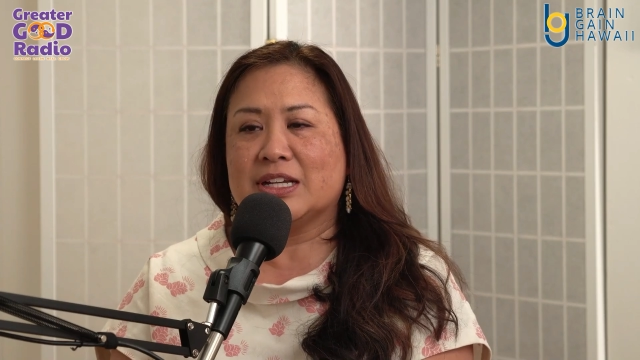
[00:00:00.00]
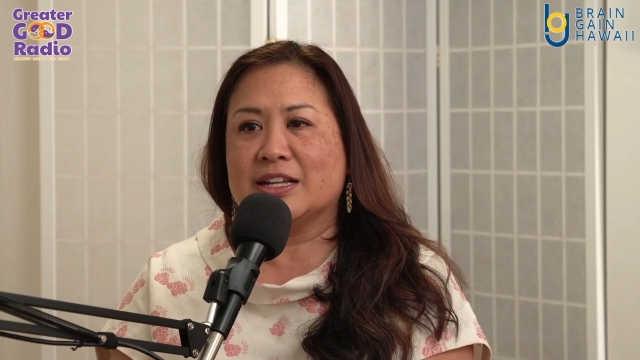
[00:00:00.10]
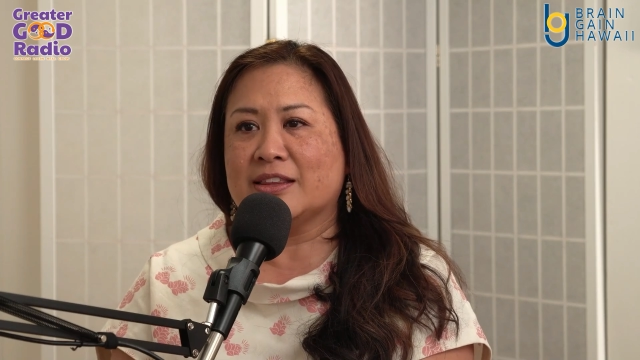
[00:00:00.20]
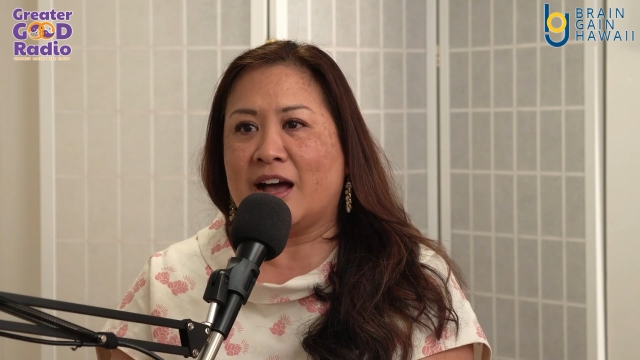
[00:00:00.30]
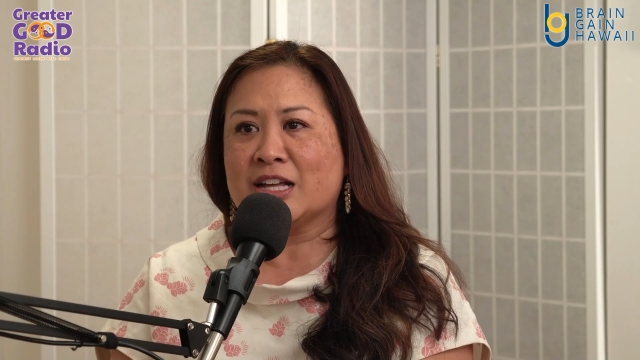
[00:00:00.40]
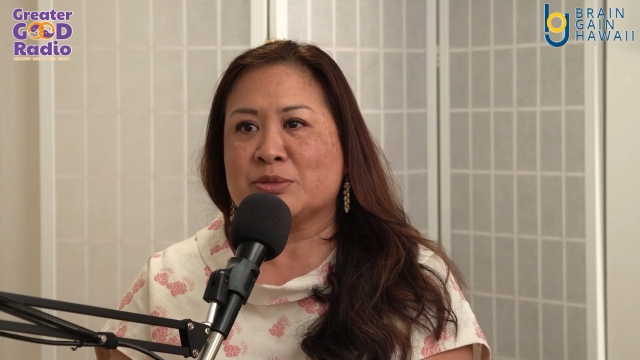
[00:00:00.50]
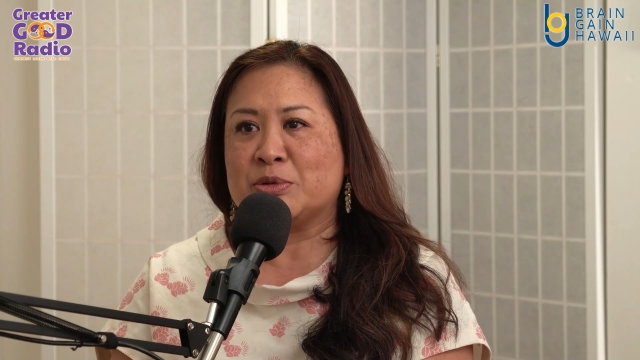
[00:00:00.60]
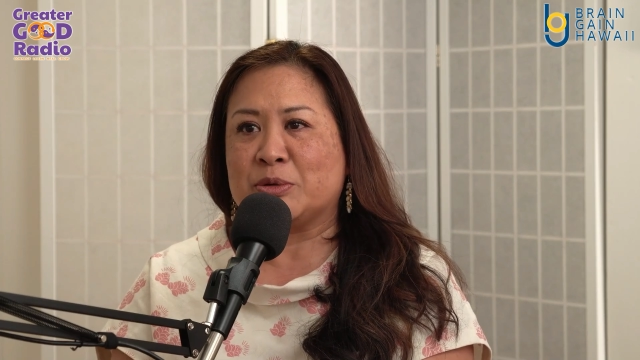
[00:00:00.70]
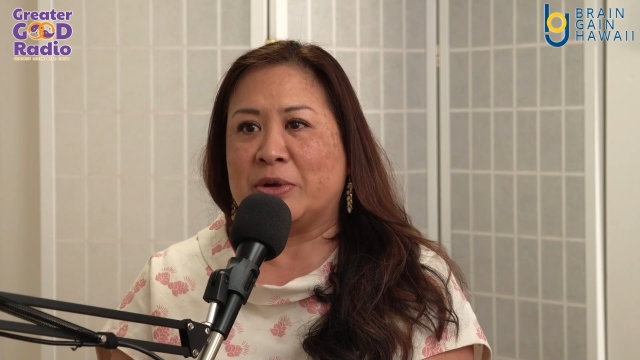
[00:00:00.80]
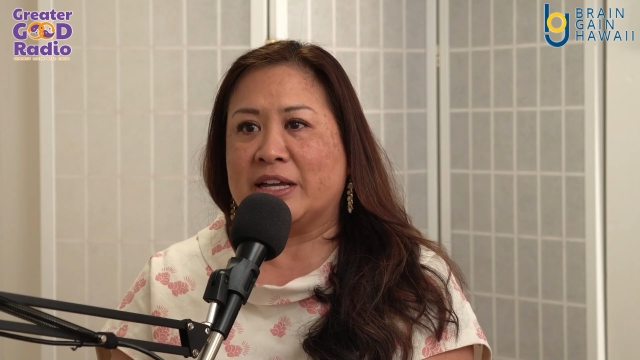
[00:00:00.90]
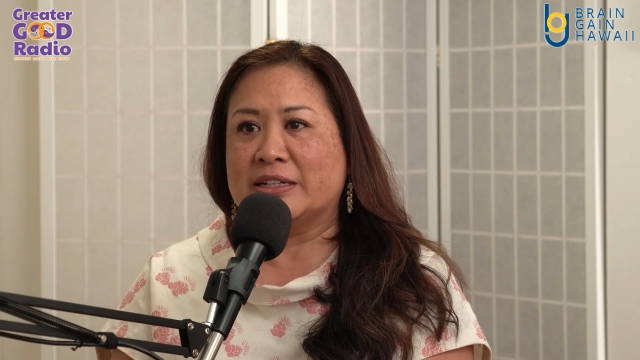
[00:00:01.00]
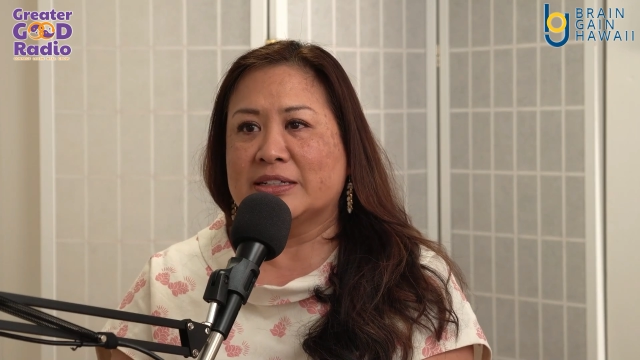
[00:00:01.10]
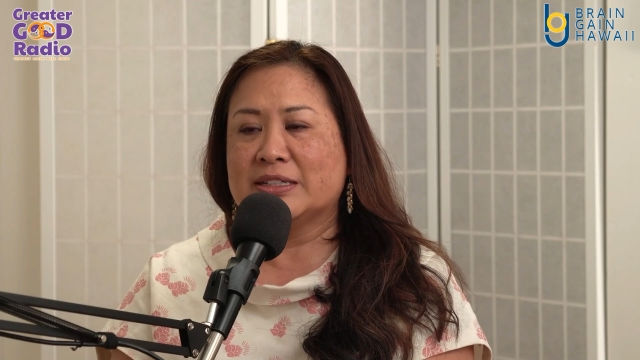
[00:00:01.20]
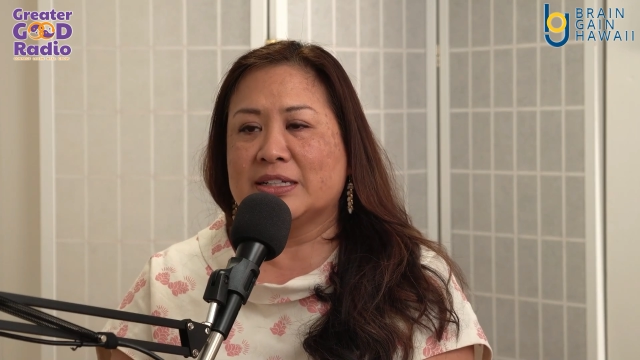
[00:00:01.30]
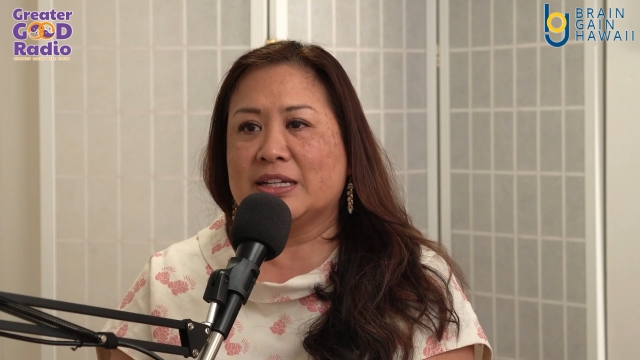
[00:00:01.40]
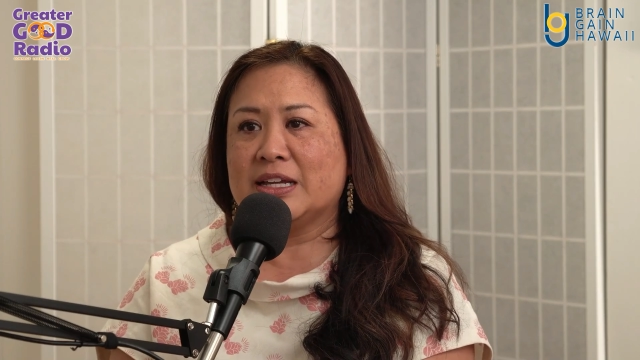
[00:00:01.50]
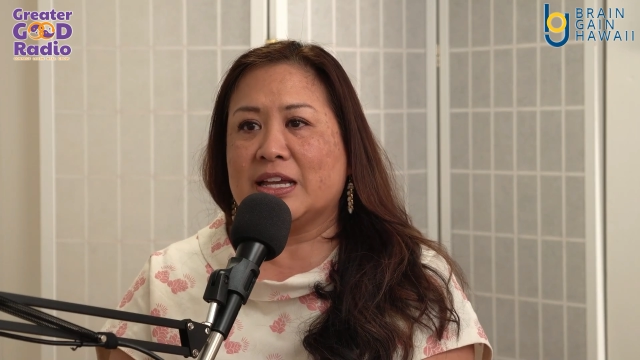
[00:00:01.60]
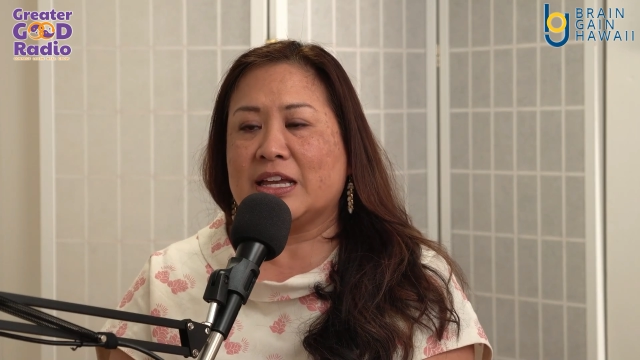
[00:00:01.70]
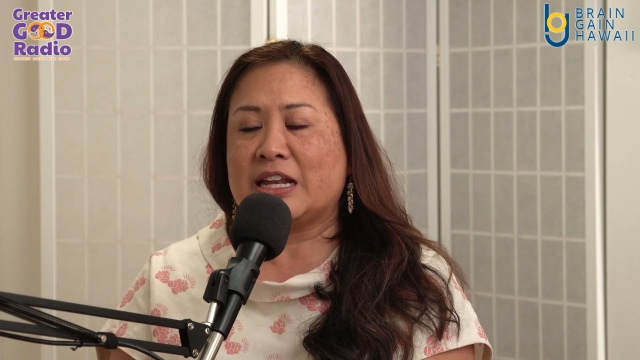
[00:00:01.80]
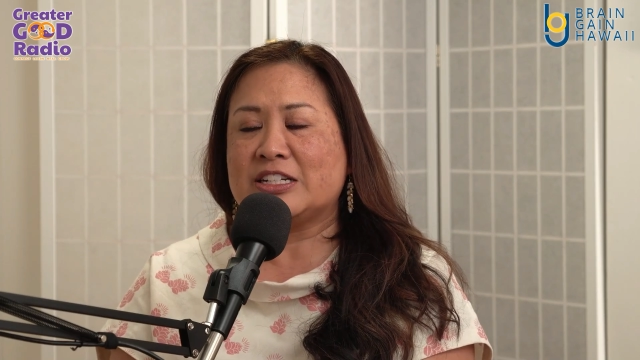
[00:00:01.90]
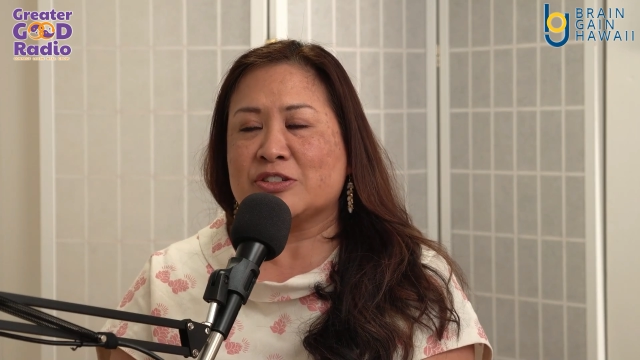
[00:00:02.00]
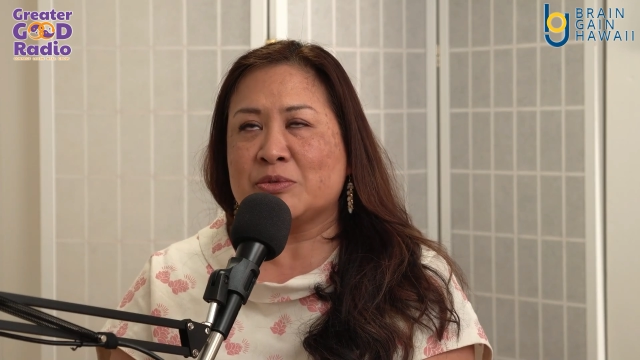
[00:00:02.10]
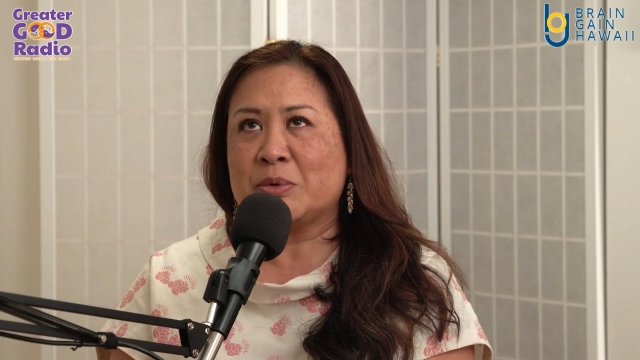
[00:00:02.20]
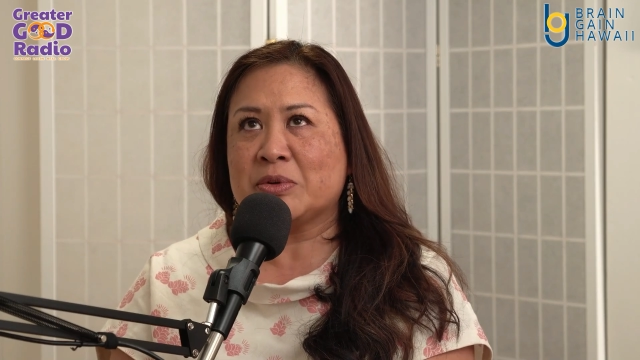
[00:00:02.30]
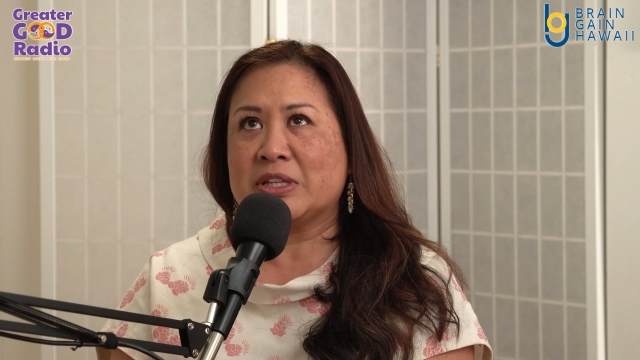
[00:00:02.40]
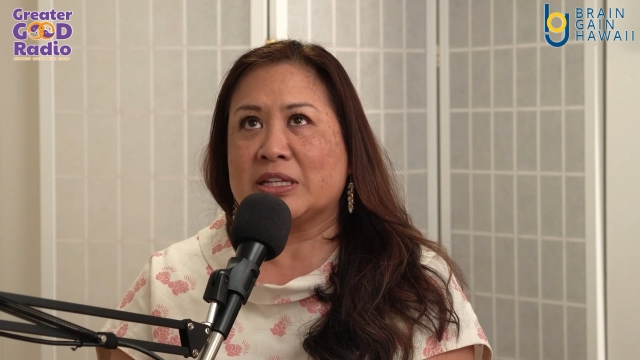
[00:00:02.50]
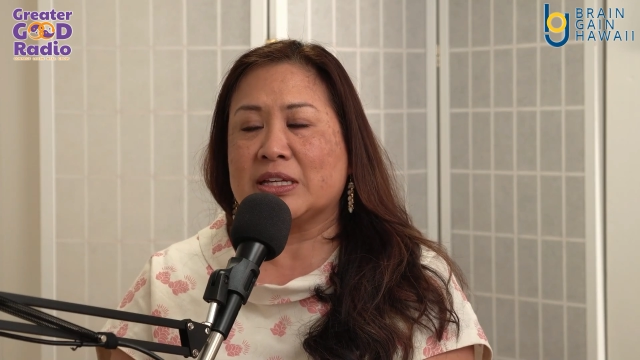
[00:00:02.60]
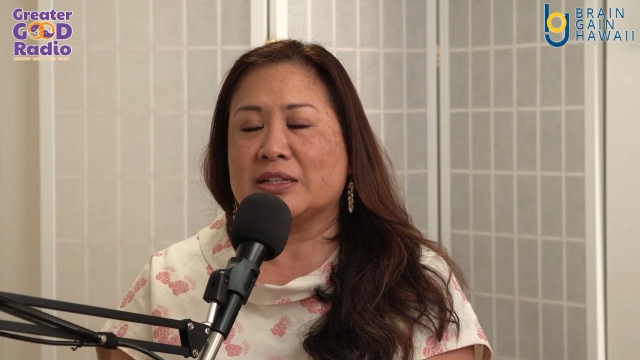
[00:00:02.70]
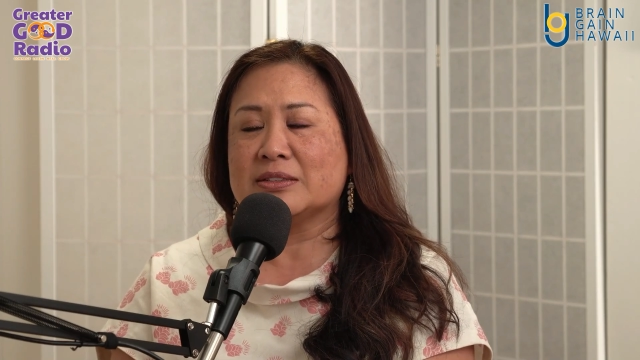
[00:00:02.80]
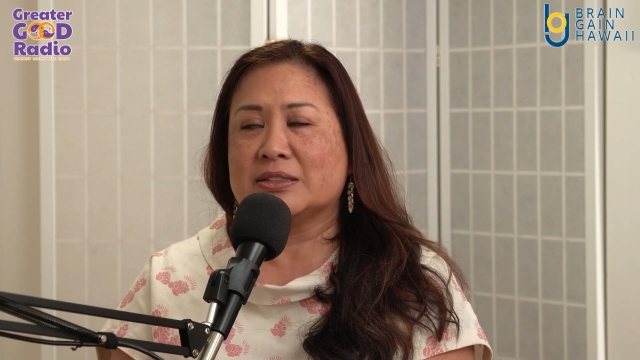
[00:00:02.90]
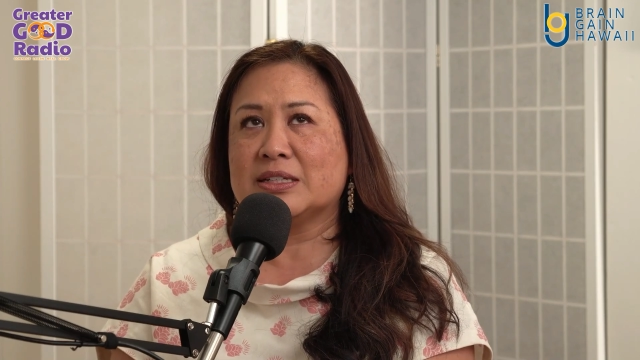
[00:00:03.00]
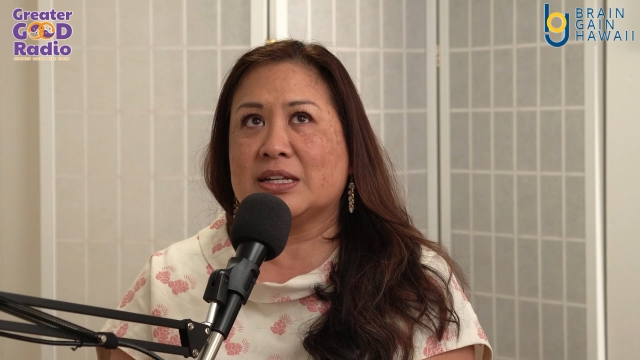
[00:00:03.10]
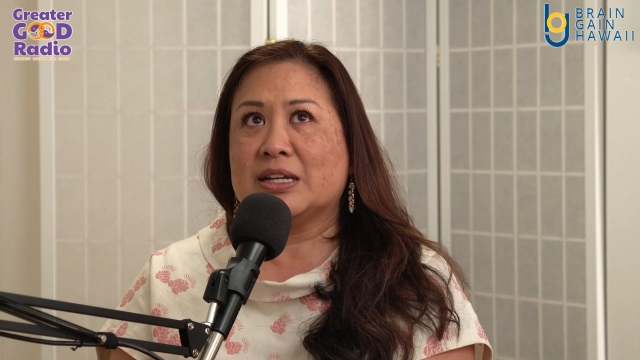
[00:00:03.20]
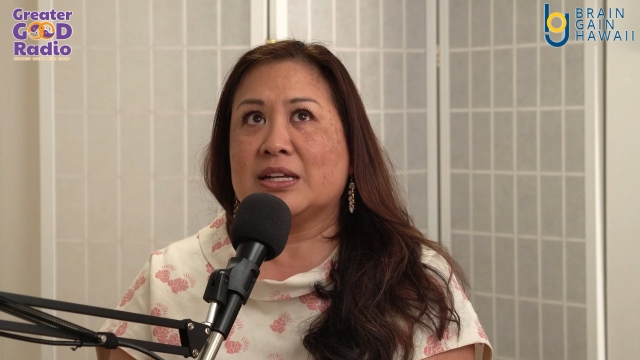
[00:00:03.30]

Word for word: in the hospital bed. And I just remember thinking,